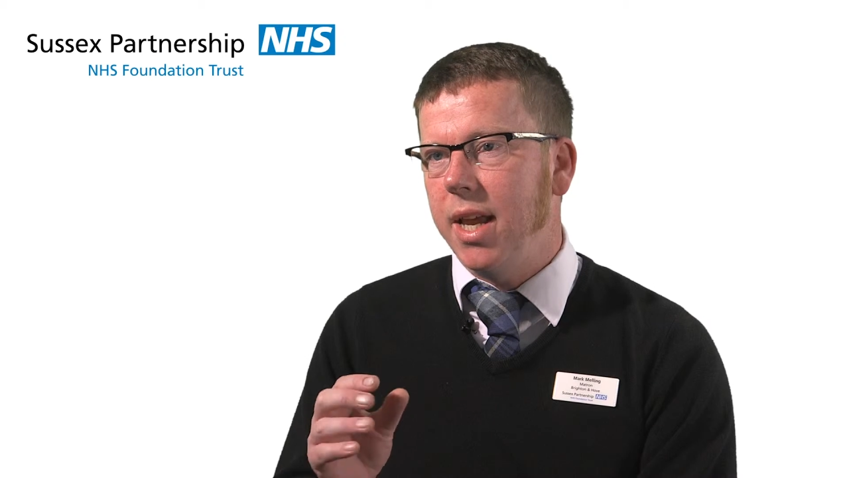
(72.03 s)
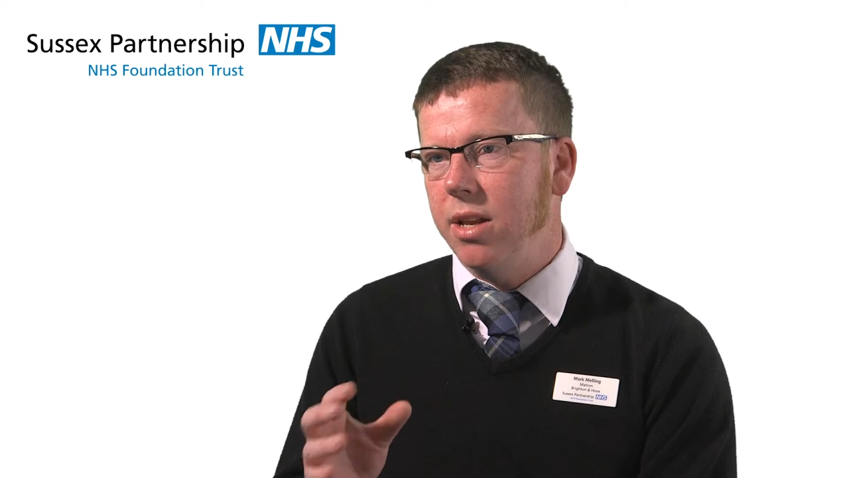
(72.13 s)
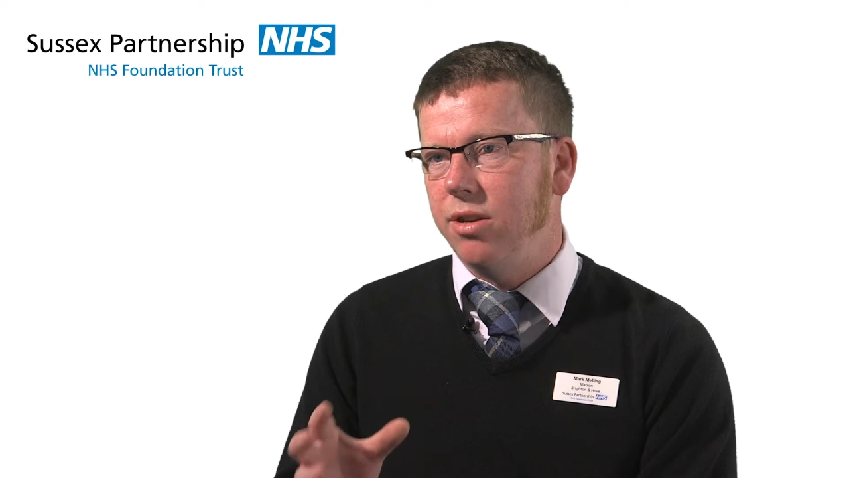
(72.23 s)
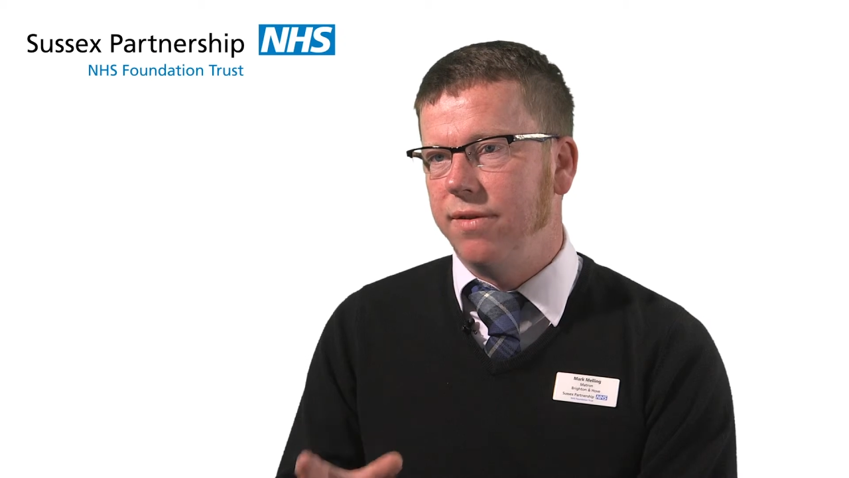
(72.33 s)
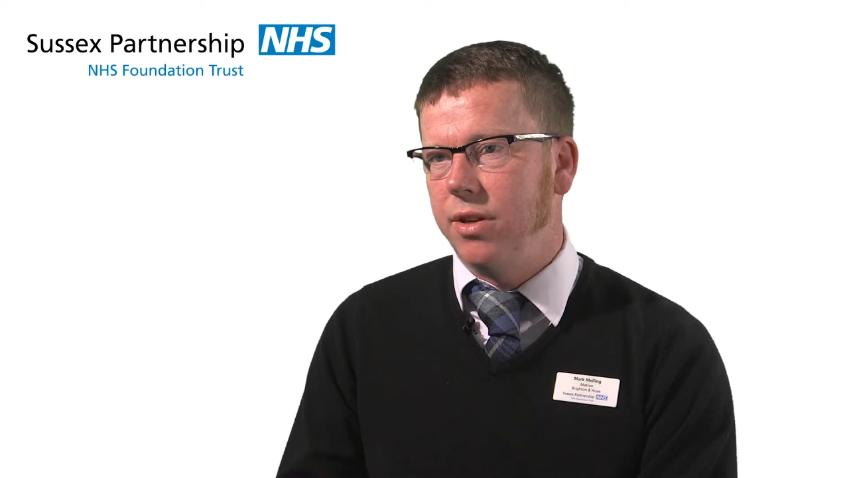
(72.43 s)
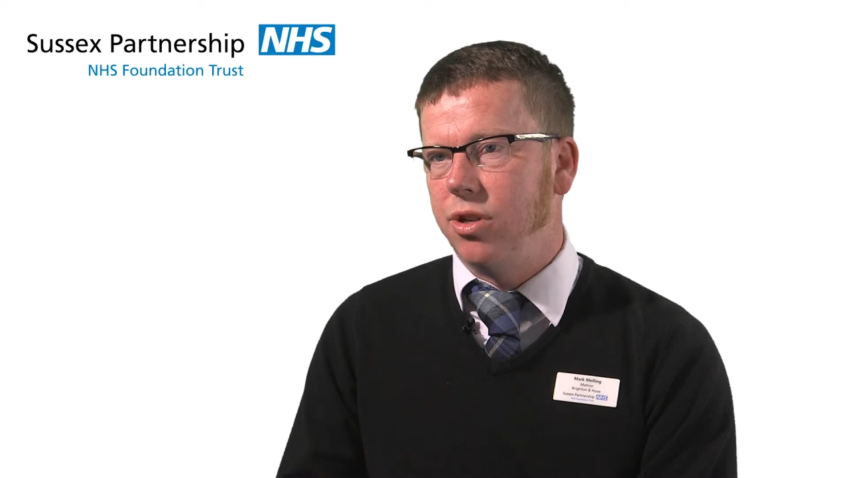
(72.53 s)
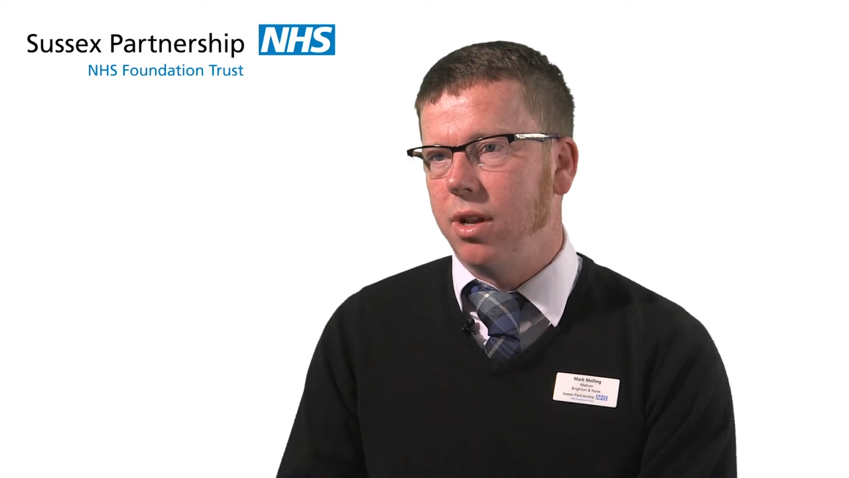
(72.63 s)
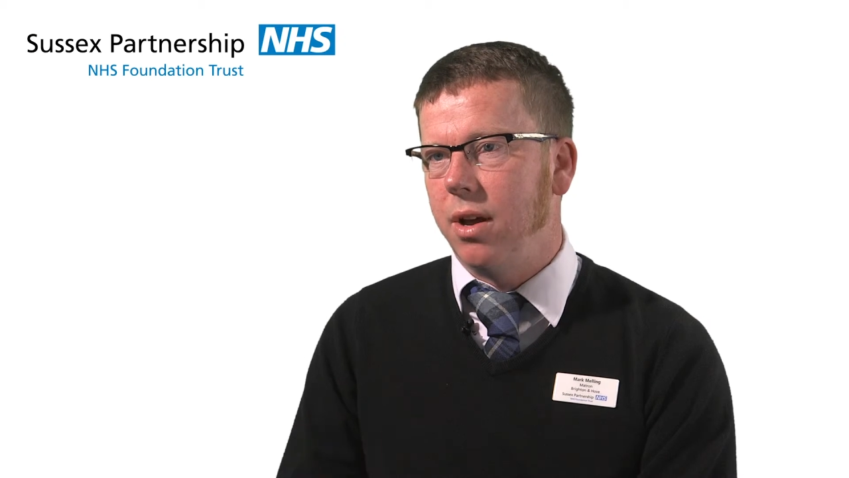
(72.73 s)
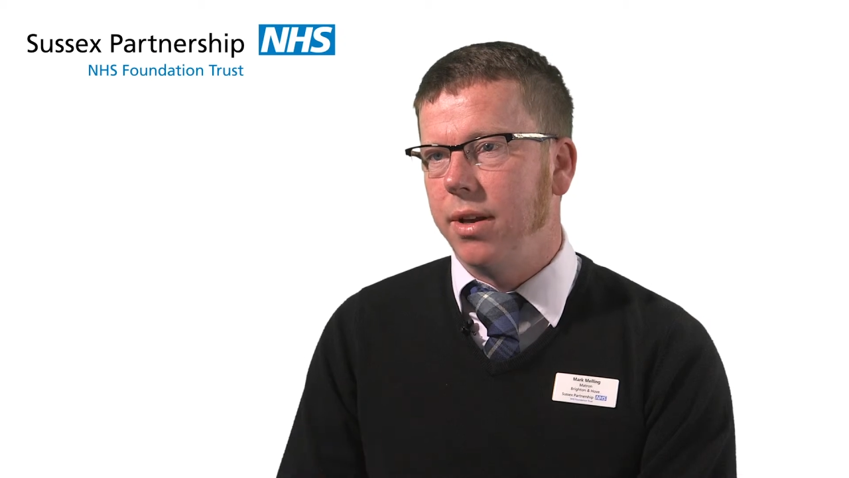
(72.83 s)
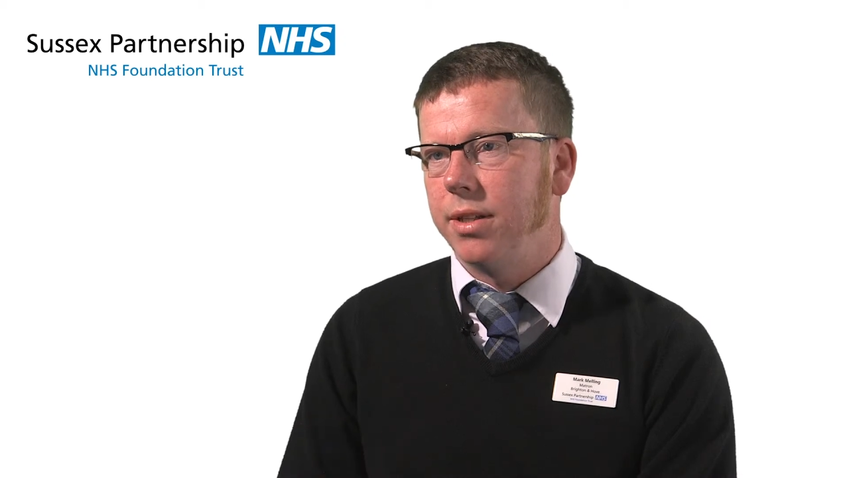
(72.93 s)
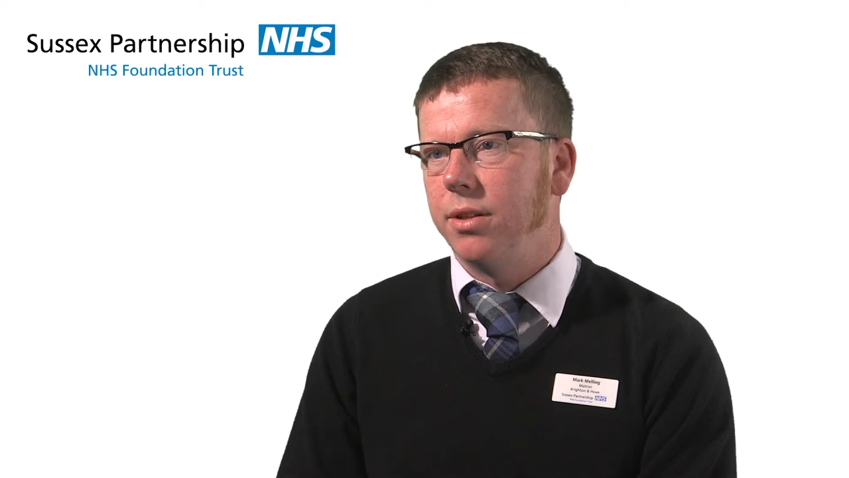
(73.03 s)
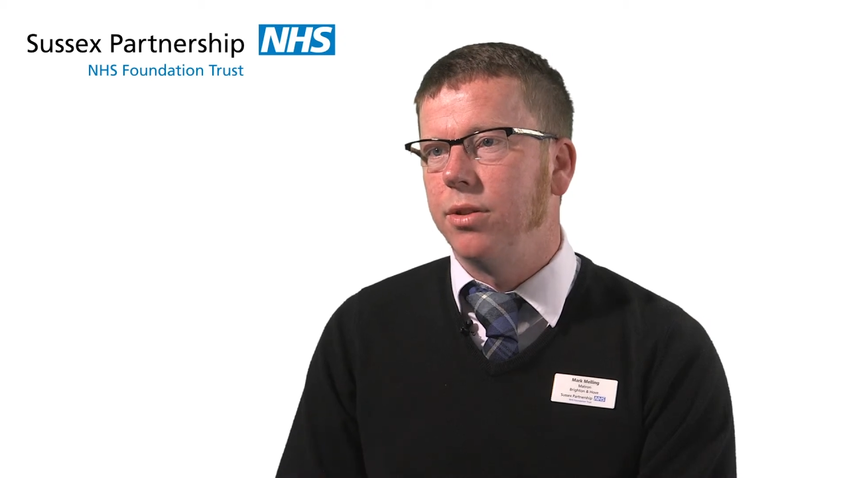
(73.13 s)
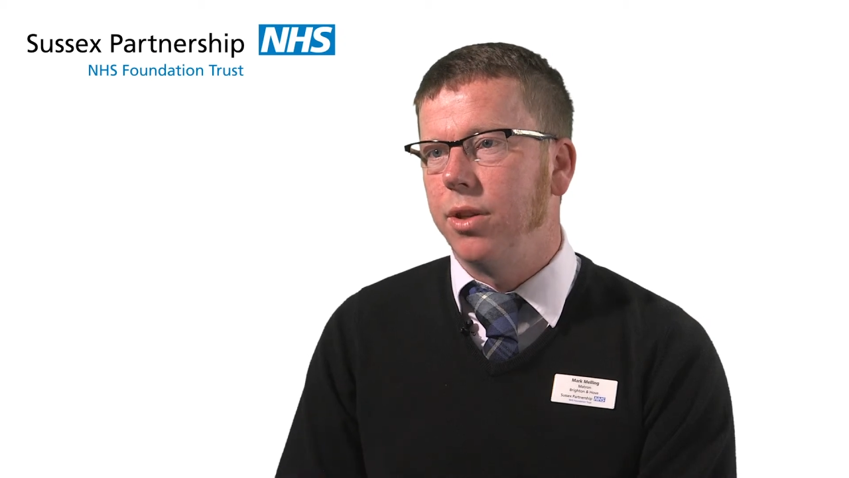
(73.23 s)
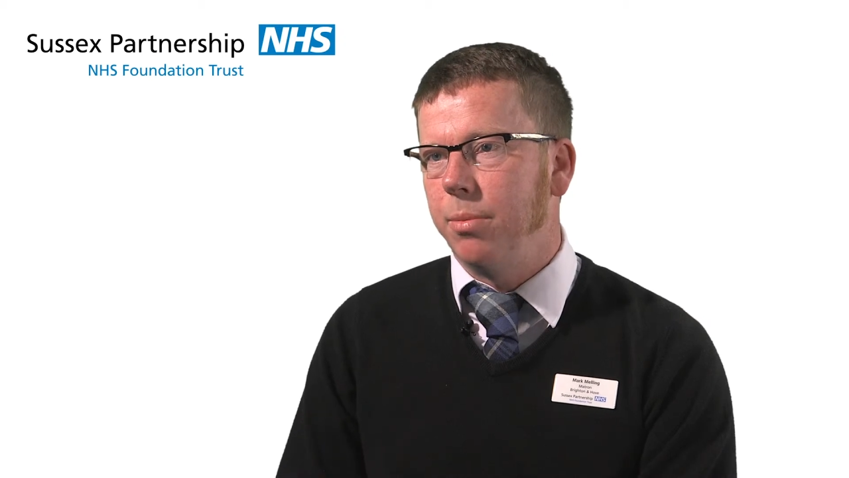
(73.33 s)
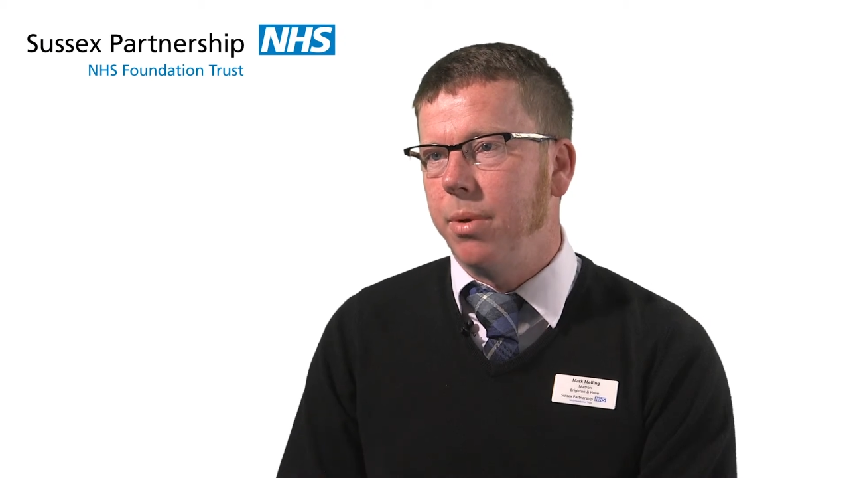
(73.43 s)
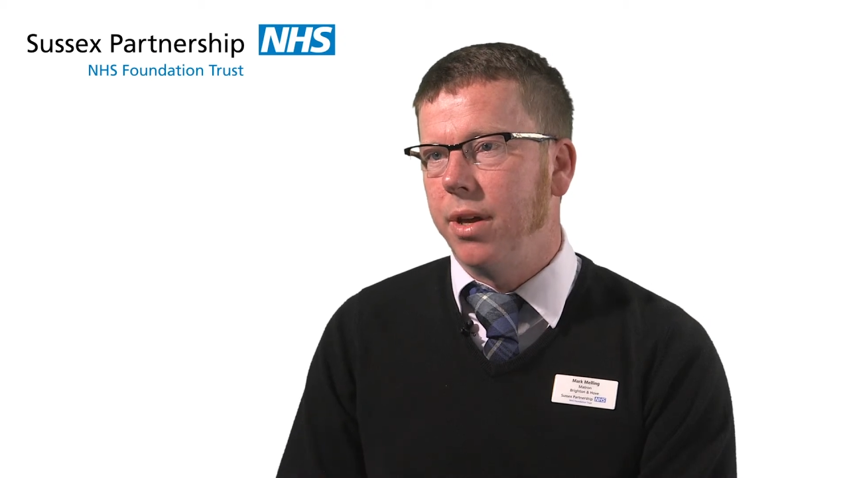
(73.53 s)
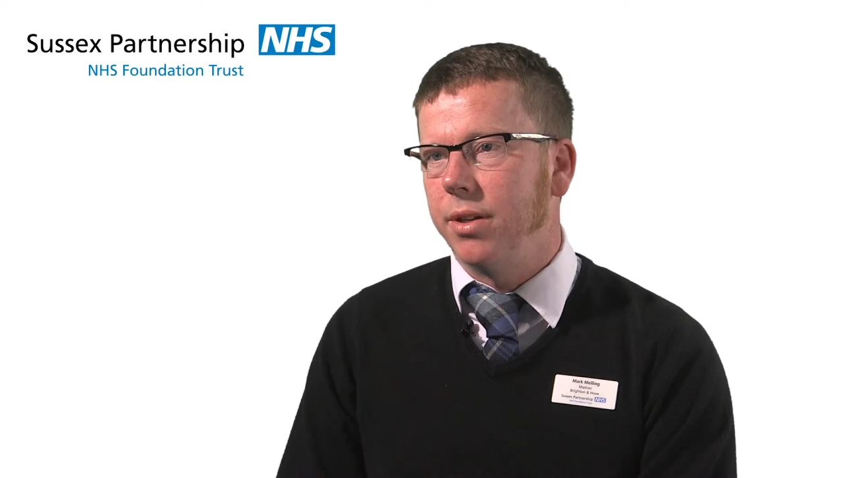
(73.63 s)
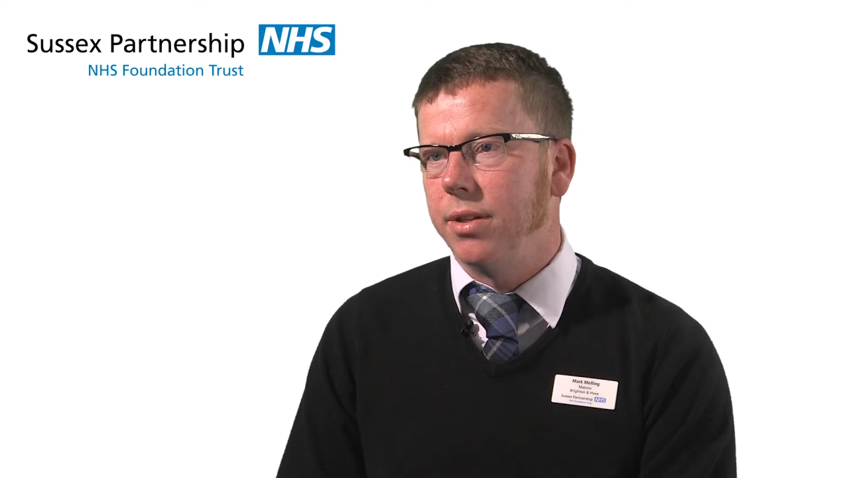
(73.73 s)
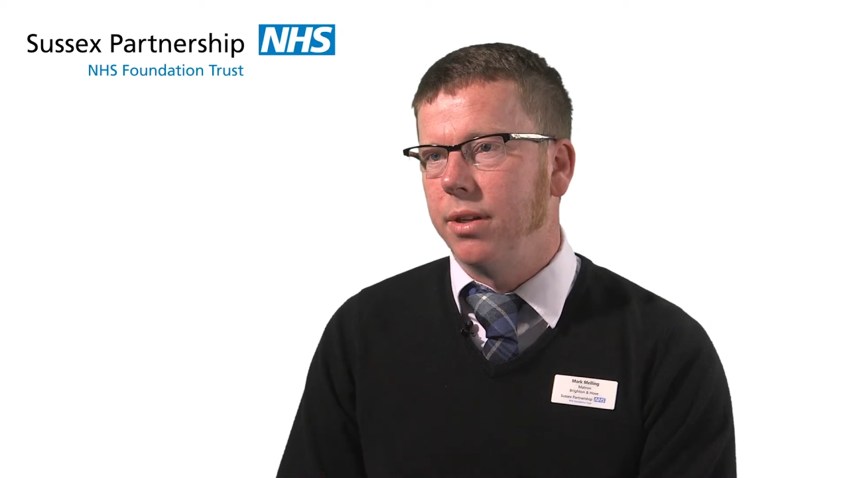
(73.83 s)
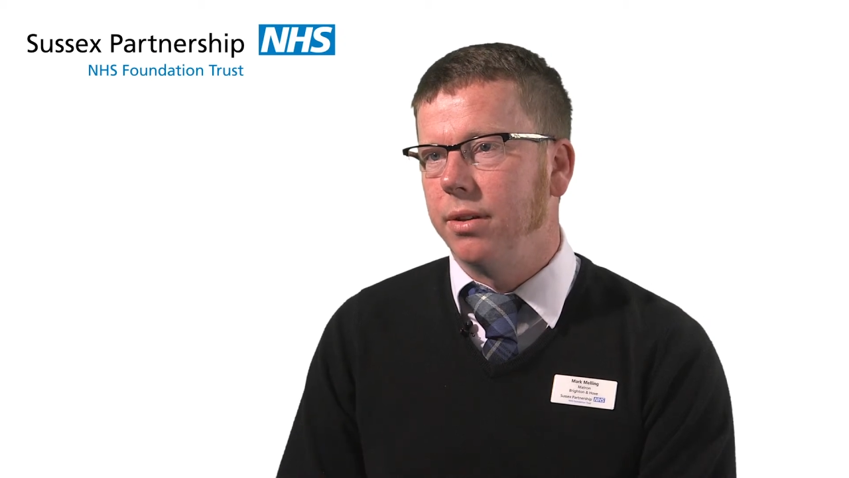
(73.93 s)
individualised to the
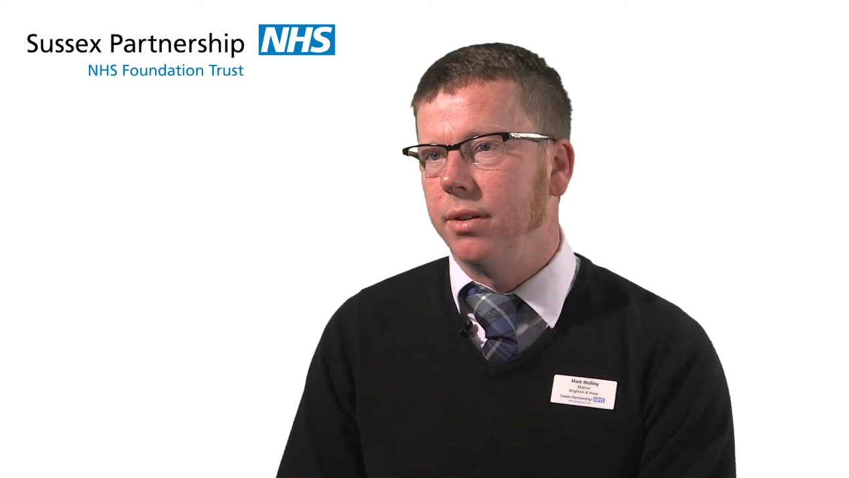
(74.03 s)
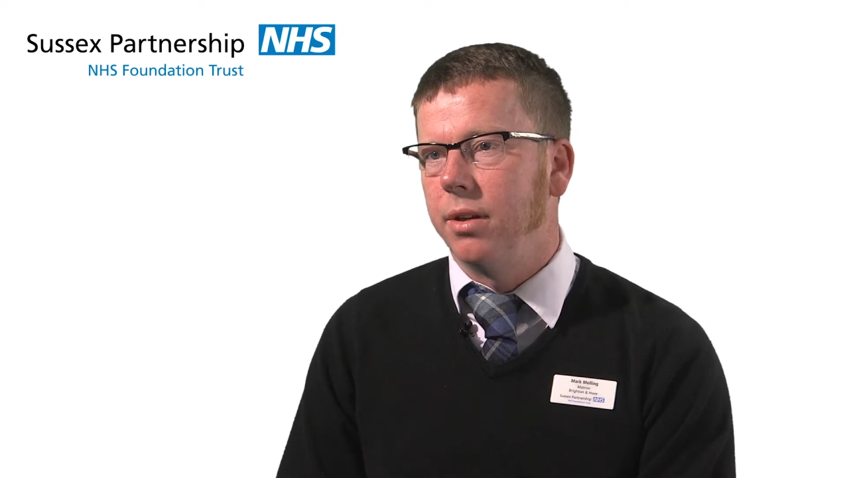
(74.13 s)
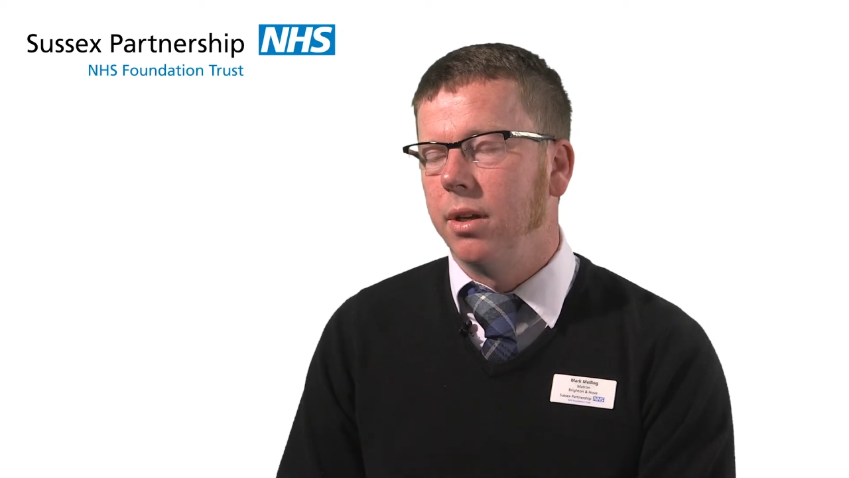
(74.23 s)
person,